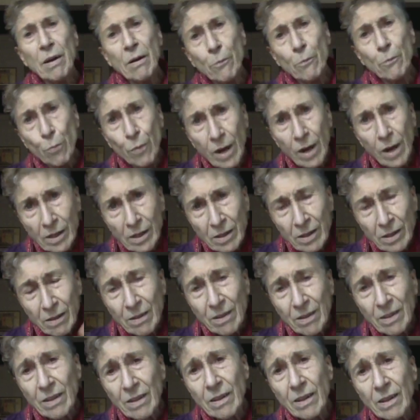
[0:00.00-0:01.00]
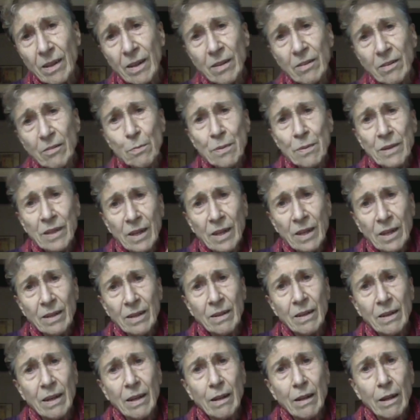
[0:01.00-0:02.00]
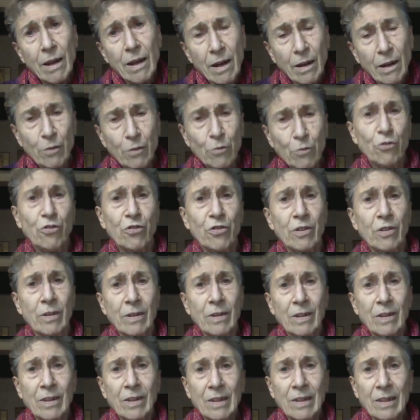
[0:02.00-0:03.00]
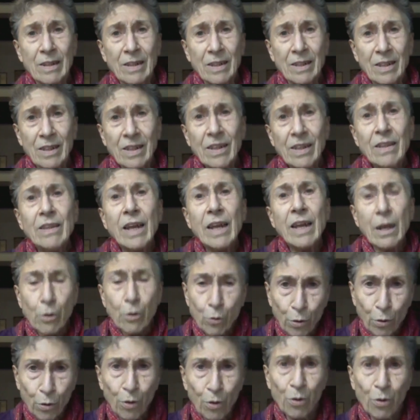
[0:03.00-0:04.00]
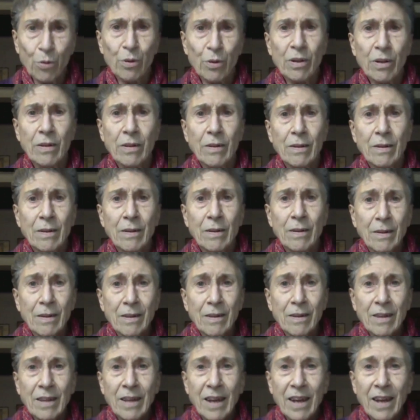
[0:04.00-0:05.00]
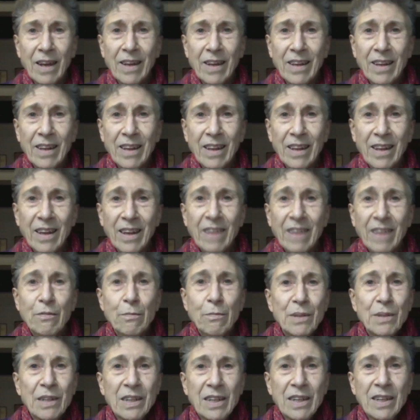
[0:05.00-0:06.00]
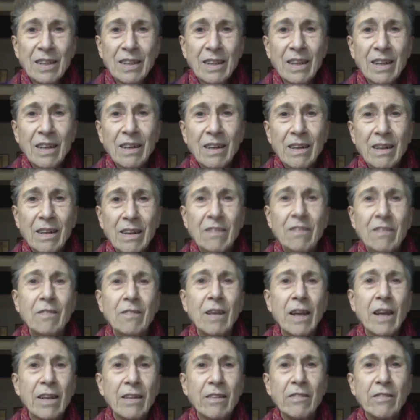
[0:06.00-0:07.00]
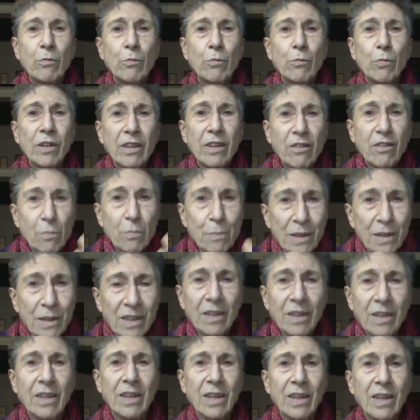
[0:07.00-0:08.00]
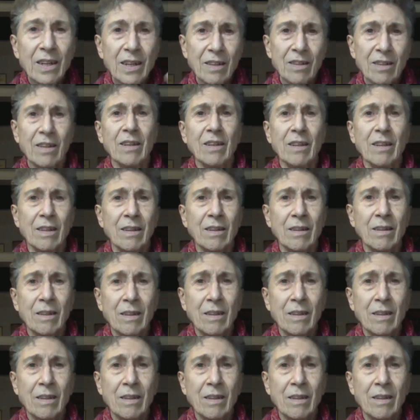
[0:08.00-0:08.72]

But what has been launched in that call has been a sense of what has been created,